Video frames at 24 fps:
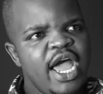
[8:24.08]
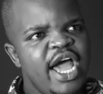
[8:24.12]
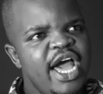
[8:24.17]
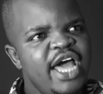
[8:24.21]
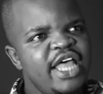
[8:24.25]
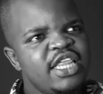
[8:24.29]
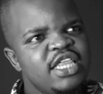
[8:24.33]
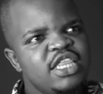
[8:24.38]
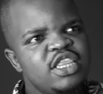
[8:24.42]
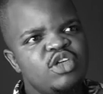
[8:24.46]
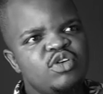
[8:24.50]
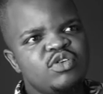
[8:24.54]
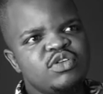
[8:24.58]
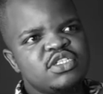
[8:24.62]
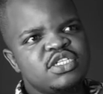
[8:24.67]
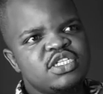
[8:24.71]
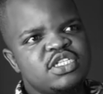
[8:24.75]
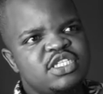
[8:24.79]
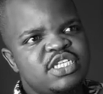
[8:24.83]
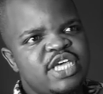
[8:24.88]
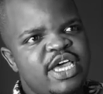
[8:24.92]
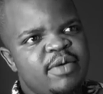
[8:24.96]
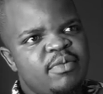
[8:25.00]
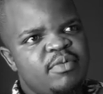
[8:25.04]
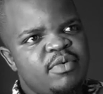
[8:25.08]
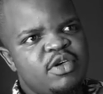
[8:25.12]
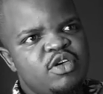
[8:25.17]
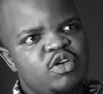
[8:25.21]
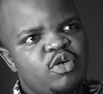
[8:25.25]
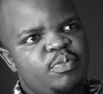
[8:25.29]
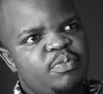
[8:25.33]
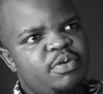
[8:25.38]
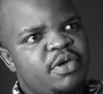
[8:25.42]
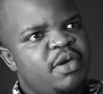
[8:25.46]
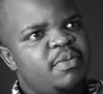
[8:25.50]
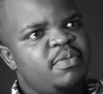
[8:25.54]
I think there was a time where
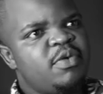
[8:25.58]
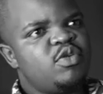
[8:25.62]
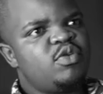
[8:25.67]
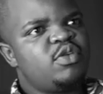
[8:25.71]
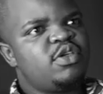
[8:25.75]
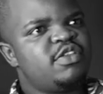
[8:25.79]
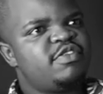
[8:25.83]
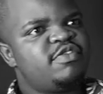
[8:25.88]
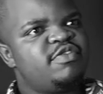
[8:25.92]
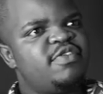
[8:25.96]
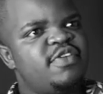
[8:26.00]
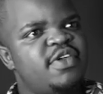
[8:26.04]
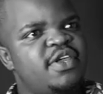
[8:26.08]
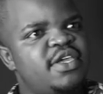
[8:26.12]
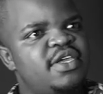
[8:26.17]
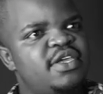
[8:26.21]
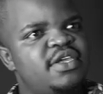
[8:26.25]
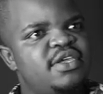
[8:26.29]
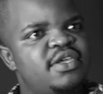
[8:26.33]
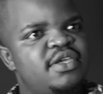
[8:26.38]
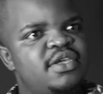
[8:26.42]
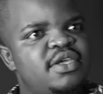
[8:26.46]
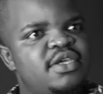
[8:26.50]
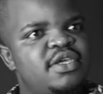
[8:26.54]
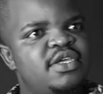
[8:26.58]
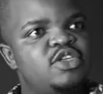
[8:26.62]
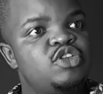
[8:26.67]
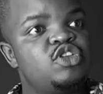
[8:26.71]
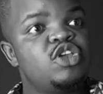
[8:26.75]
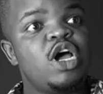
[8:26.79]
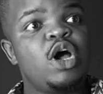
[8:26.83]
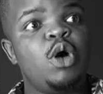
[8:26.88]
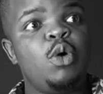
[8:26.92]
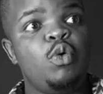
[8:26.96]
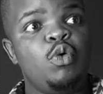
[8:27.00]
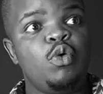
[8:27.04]
Opera was free. Yeah. So
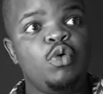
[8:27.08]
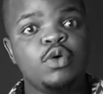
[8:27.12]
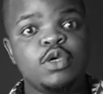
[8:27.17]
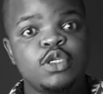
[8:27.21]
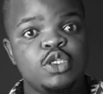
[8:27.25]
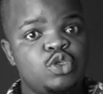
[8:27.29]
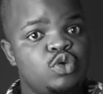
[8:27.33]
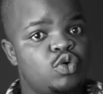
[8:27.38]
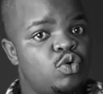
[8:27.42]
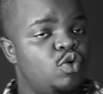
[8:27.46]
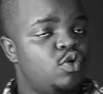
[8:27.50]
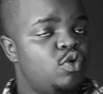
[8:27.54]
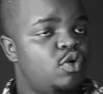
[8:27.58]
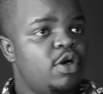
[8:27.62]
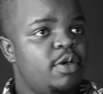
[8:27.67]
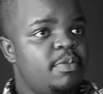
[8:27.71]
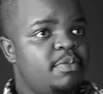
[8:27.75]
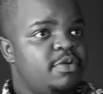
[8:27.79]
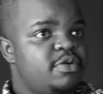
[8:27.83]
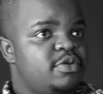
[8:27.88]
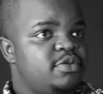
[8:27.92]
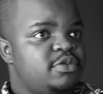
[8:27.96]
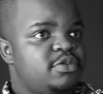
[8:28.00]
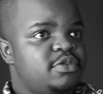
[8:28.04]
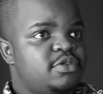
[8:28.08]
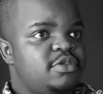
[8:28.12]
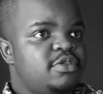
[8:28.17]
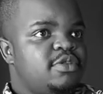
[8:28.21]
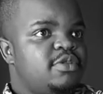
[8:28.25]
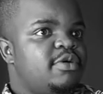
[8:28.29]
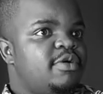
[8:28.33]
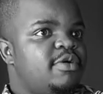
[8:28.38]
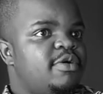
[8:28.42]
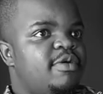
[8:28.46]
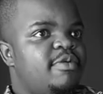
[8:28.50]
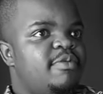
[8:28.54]
I always yeah. Google about
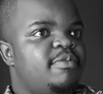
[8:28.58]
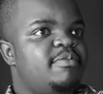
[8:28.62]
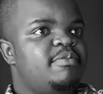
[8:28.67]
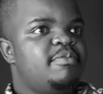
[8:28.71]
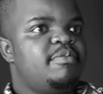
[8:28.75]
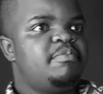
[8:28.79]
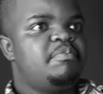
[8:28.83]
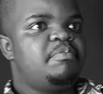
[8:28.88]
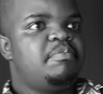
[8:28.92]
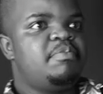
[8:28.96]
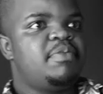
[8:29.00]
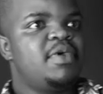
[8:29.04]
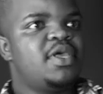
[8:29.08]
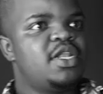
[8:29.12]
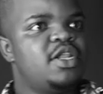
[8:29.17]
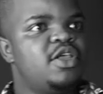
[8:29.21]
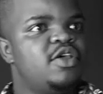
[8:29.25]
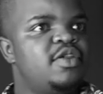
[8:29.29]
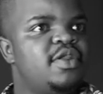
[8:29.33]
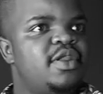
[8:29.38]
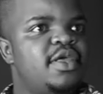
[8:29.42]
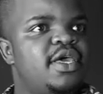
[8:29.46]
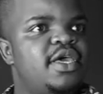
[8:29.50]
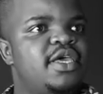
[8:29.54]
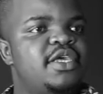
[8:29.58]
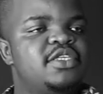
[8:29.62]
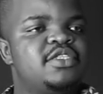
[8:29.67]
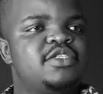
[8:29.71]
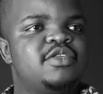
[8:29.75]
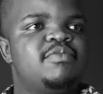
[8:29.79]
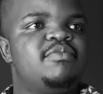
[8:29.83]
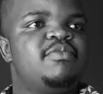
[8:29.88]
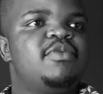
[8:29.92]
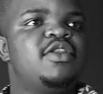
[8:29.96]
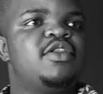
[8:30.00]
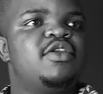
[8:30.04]
billionaires, millionaires,
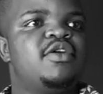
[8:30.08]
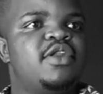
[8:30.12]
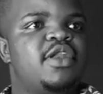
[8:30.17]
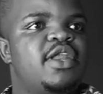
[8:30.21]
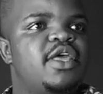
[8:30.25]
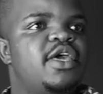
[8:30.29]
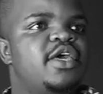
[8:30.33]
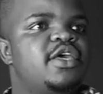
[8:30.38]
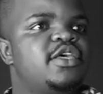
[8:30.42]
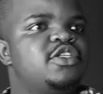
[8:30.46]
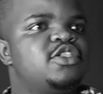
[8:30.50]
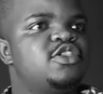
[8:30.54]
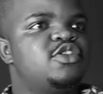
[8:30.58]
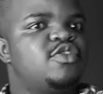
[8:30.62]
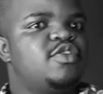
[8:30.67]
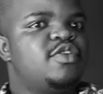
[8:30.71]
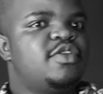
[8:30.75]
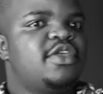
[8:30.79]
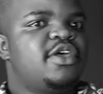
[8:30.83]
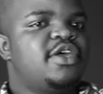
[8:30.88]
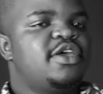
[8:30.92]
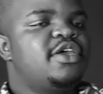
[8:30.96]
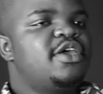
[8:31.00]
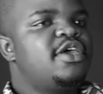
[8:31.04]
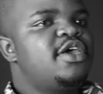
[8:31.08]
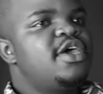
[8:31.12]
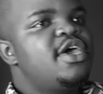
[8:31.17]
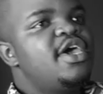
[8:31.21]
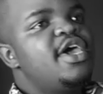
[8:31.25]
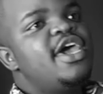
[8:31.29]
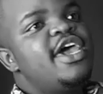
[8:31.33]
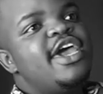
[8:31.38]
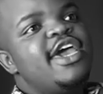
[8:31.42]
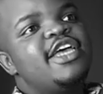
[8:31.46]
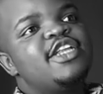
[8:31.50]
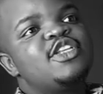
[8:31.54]
ah
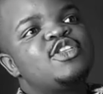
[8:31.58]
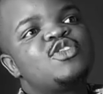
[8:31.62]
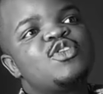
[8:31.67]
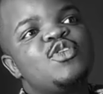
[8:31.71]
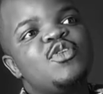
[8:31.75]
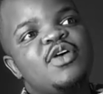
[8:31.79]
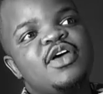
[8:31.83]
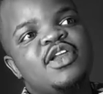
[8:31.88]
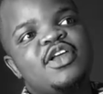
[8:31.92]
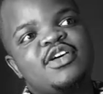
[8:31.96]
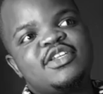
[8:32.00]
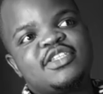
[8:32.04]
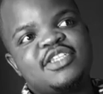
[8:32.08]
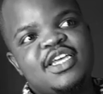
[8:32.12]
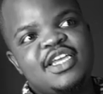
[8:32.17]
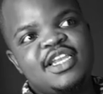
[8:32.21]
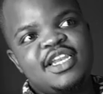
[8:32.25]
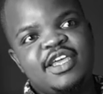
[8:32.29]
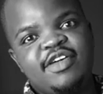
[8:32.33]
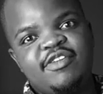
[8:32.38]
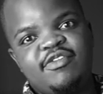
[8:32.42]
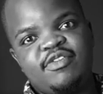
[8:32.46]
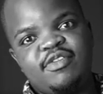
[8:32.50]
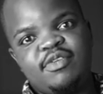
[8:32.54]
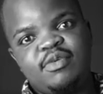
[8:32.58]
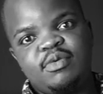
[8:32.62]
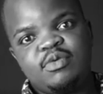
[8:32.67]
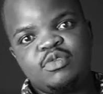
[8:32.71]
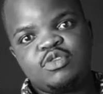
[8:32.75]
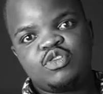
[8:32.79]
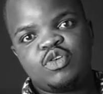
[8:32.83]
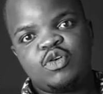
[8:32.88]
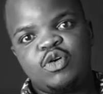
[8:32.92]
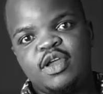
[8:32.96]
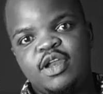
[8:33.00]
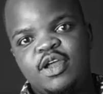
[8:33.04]
in school when I was A level.
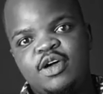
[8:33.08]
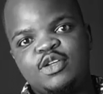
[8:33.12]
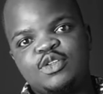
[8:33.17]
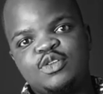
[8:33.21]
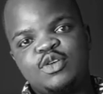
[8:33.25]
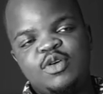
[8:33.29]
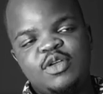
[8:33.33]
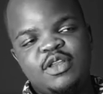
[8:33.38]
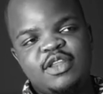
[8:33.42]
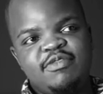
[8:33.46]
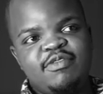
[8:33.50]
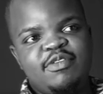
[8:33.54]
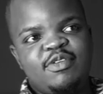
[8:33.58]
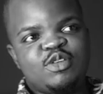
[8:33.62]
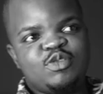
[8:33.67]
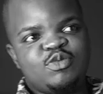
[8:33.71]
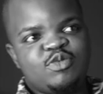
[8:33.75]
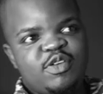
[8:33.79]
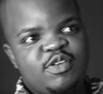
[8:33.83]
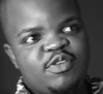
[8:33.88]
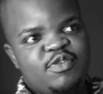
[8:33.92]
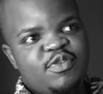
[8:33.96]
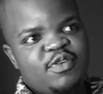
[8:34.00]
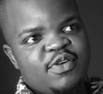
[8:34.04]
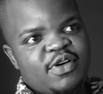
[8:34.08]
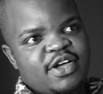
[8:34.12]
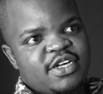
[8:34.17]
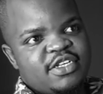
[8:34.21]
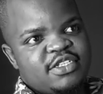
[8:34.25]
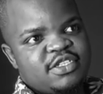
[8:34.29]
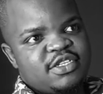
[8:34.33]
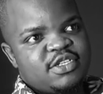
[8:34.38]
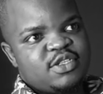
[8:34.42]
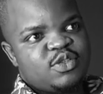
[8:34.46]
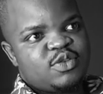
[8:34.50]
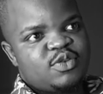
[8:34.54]
So when I was only was very
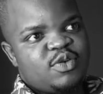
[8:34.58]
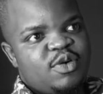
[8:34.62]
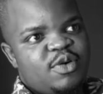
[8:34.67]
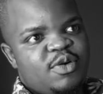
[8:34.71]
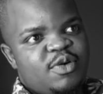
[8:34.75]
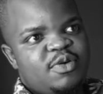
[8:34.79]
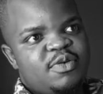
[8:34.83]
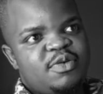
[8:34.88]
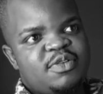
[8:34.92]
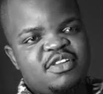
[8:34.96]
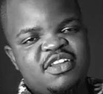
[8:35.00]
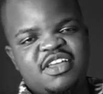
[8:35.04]
focus in school.